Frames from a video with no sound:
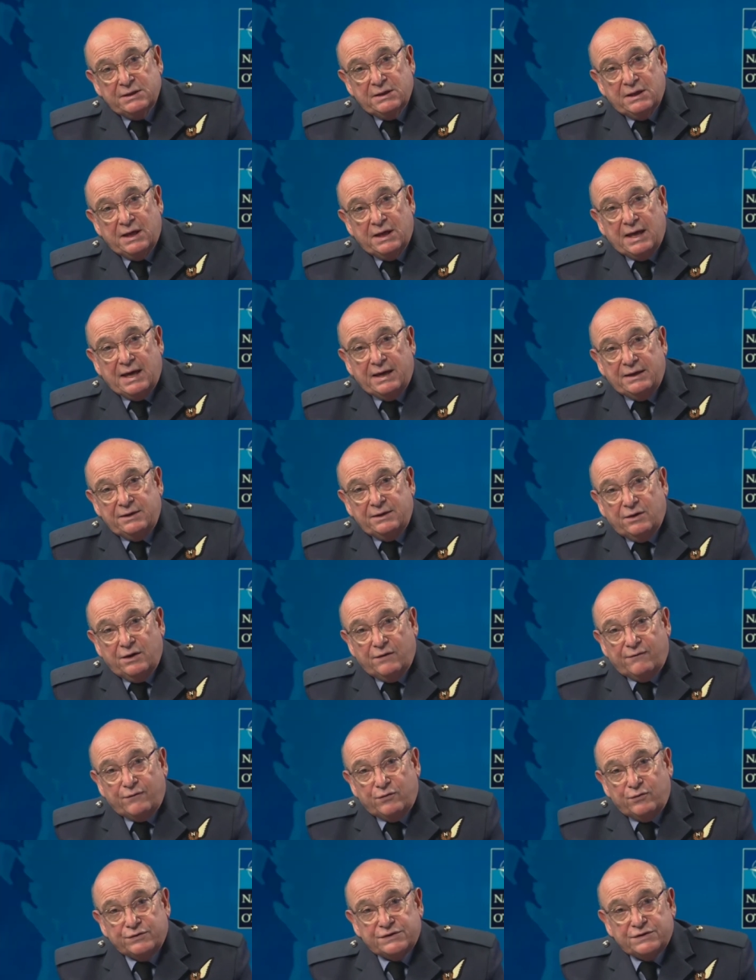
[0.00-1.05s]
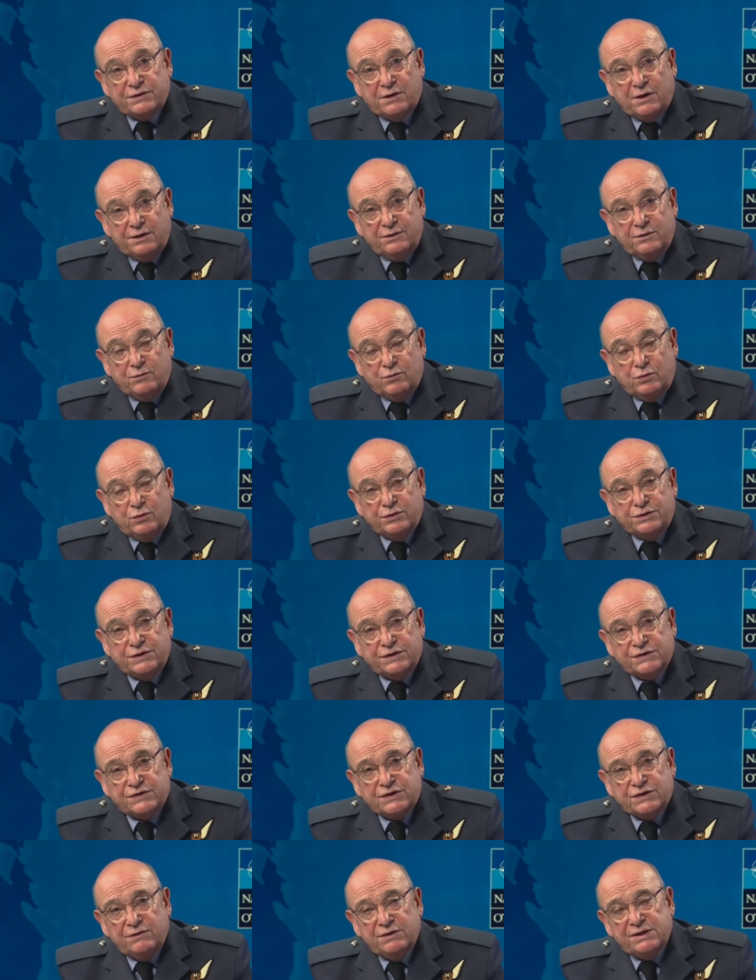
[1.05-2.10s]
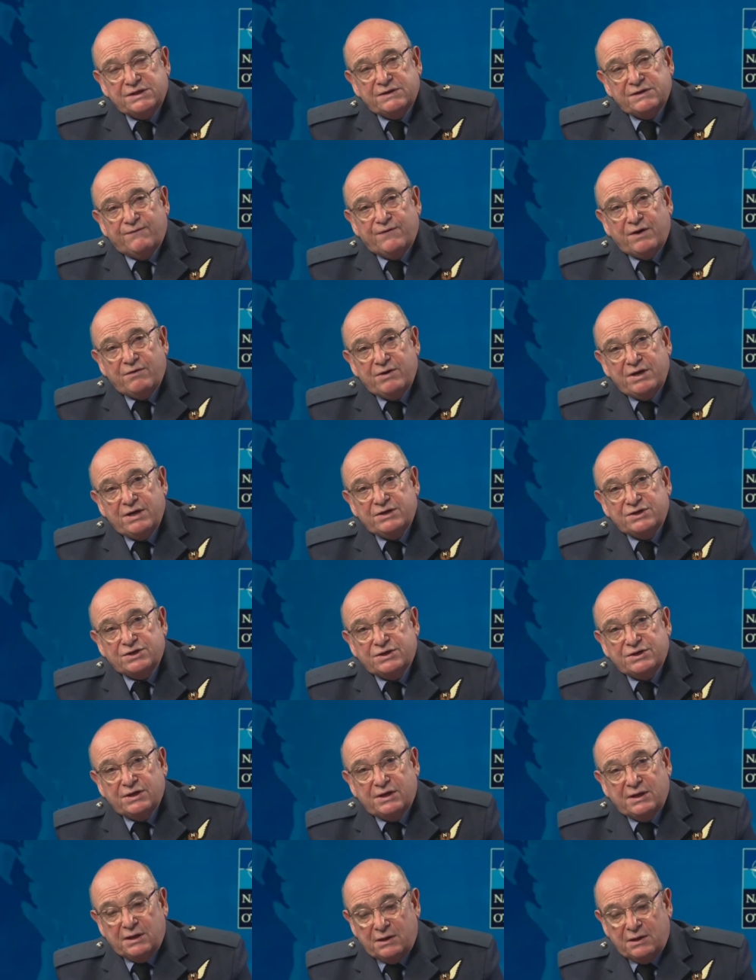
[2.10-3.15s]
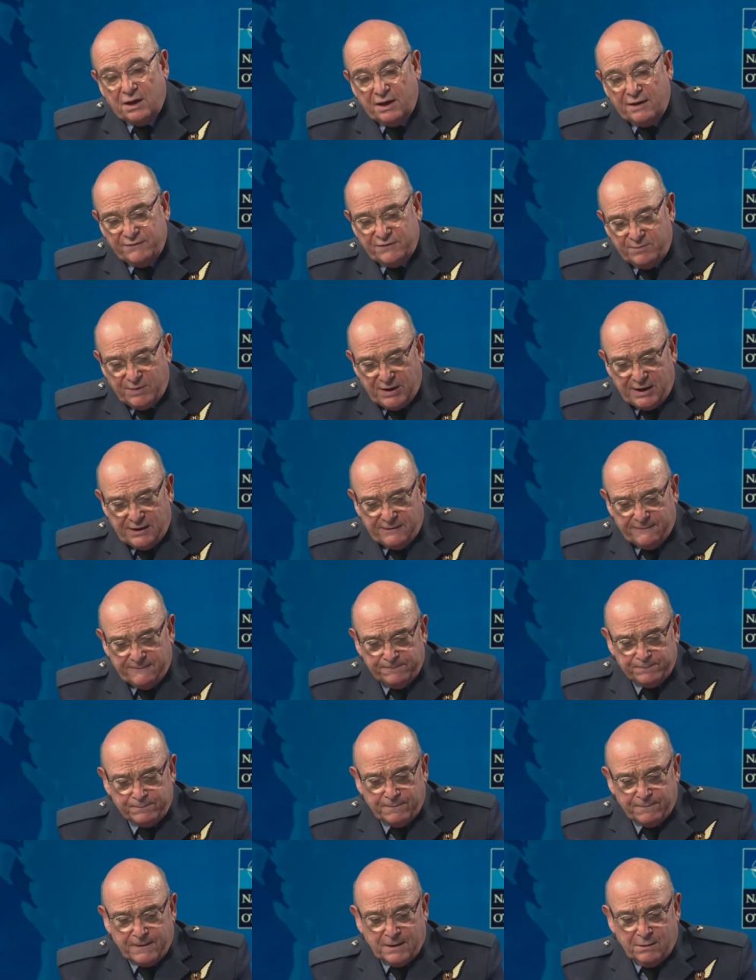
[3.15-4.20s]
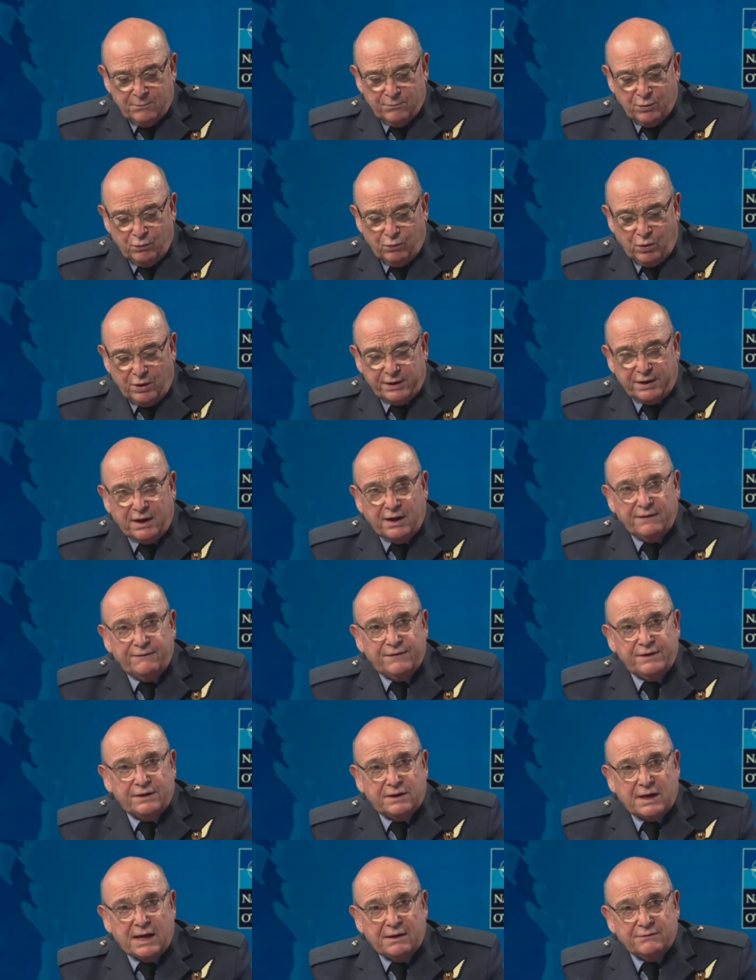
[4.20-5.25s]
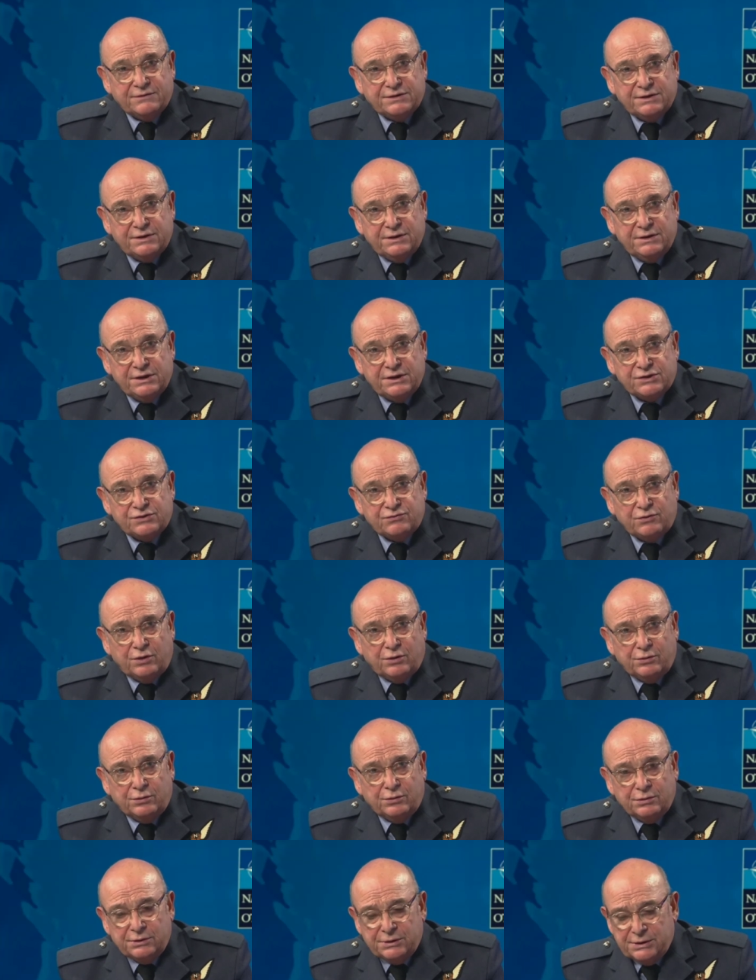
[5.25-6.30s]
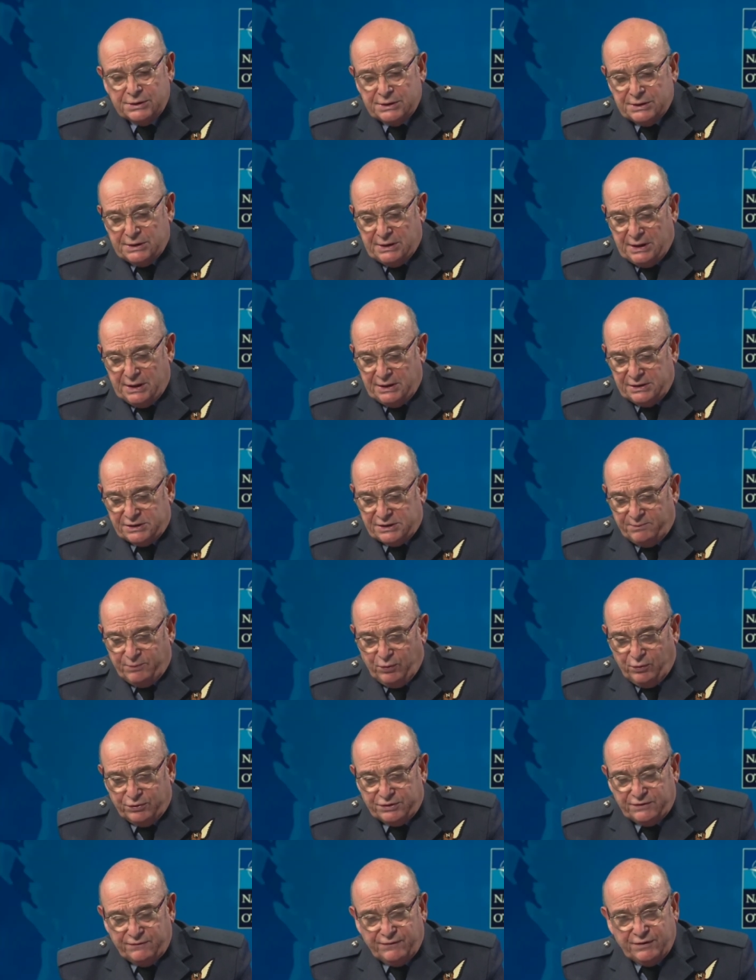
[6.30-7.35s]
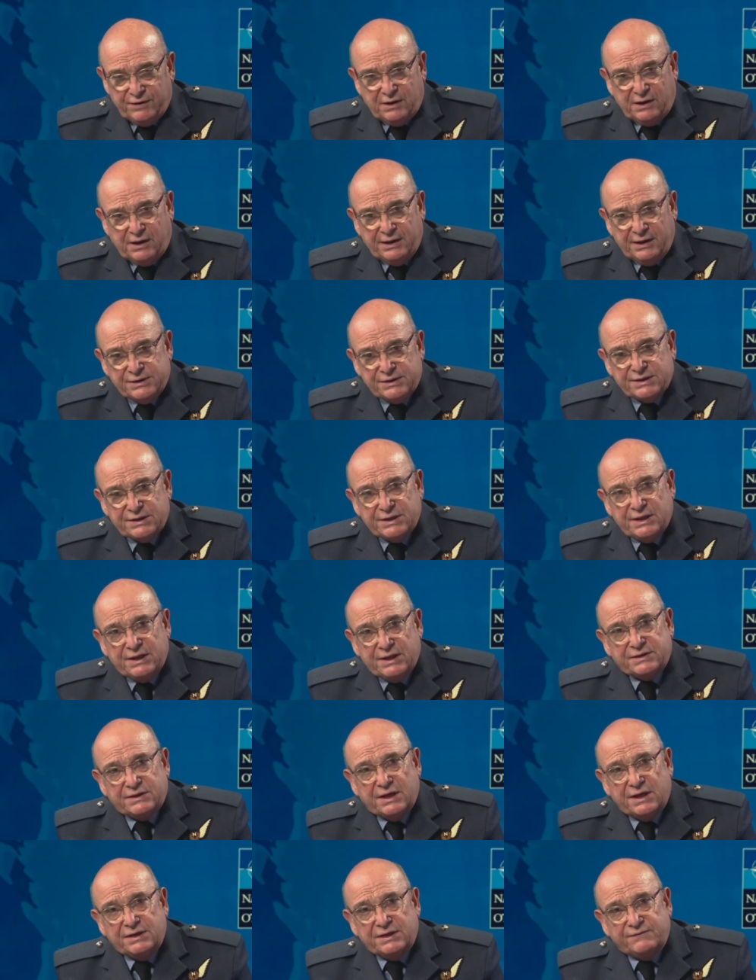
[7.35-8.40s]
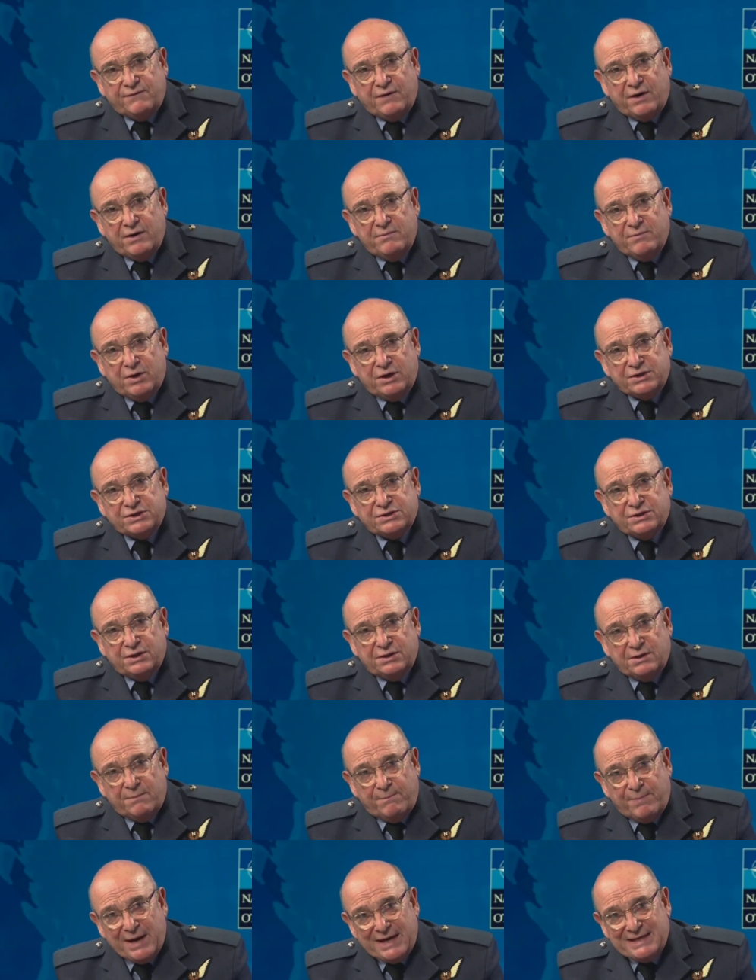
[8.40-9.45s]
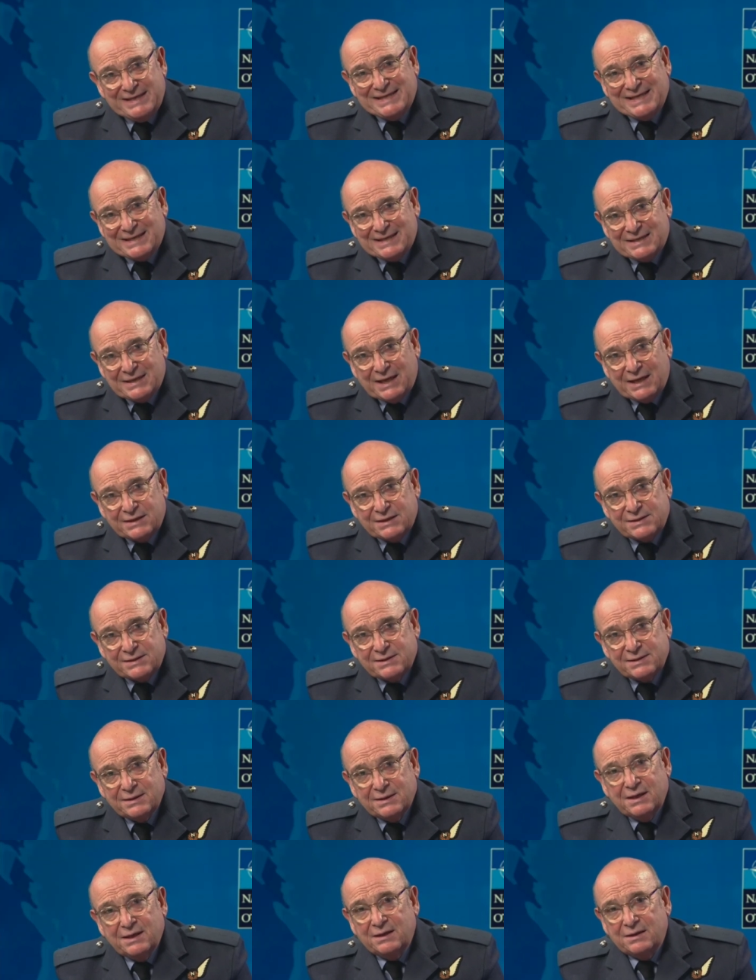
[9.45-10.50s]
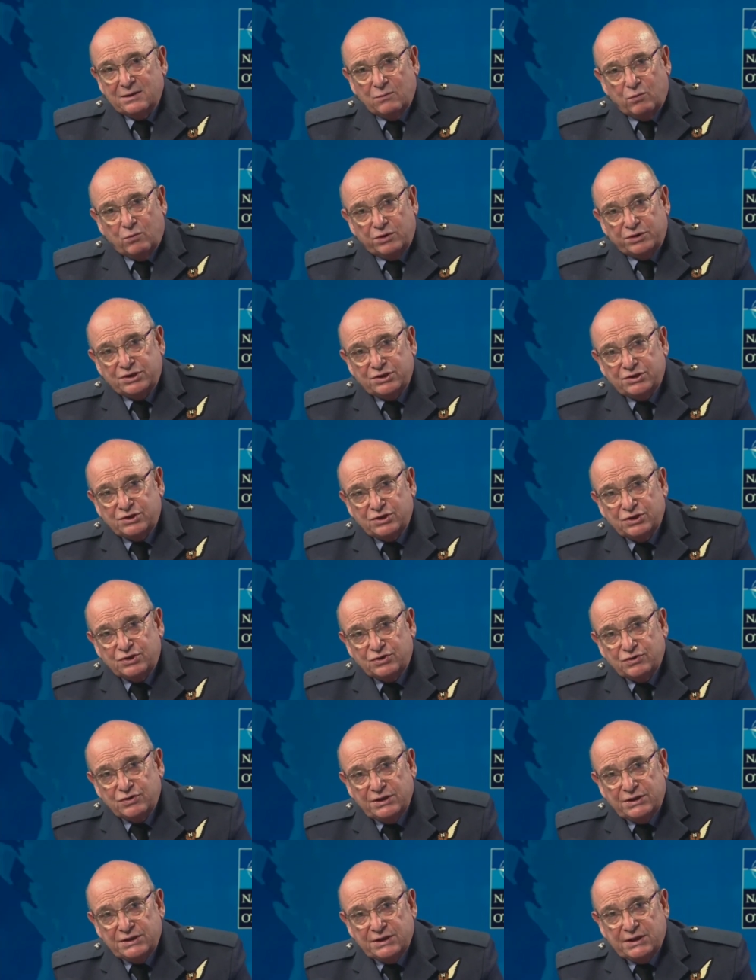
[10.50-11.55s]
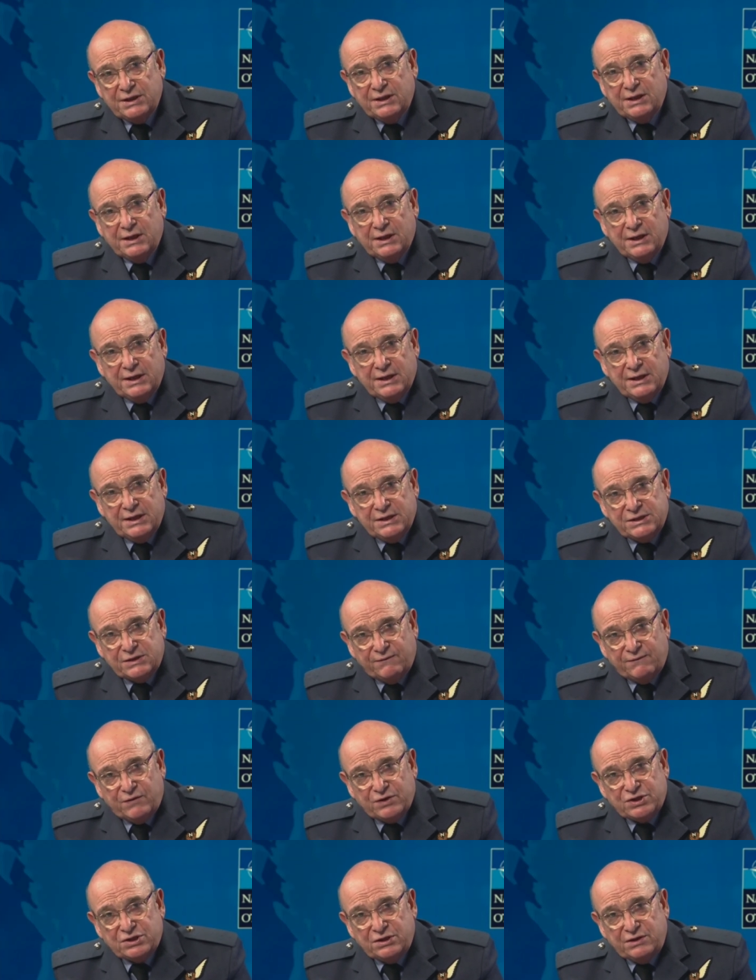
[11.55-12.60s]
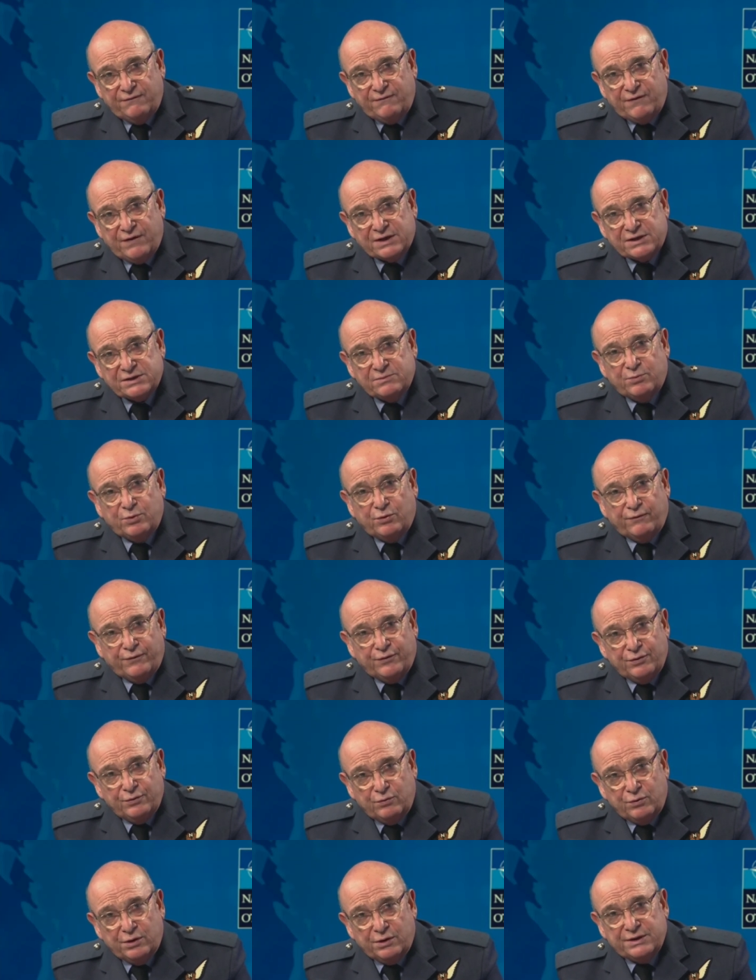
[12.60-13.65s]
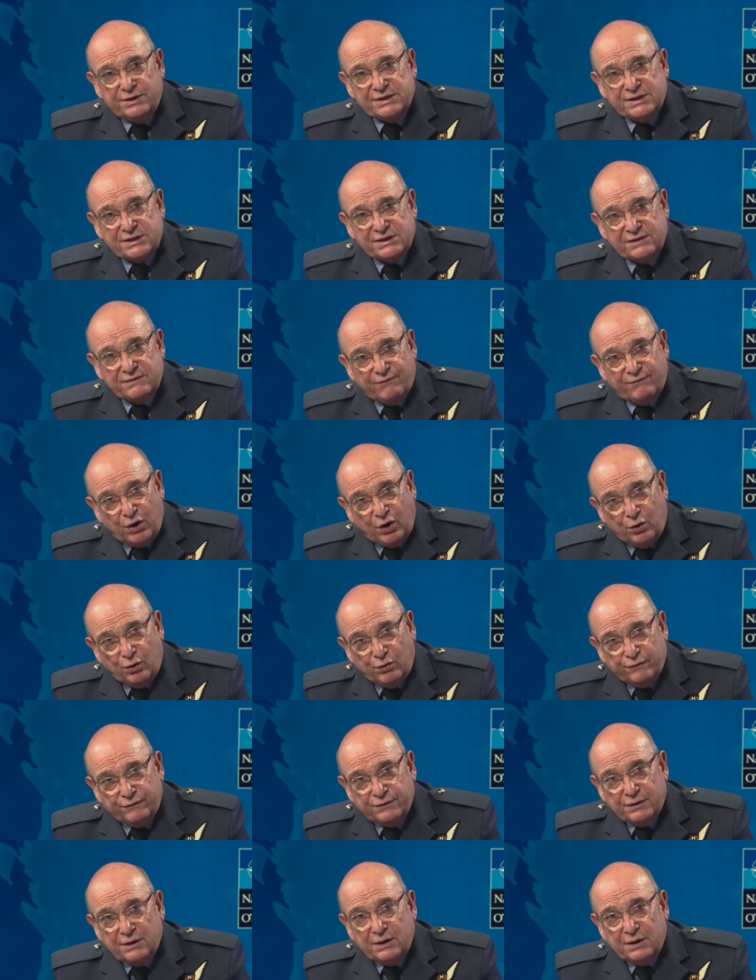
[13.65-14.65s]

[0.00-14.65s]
and, of course, underwater. So this is a very interesting and live debate. But what I've encountered in this role in support of the alliance is, is very much that the basic text, the Washington Treaty, is sufficiently flexible for the world as it's evolved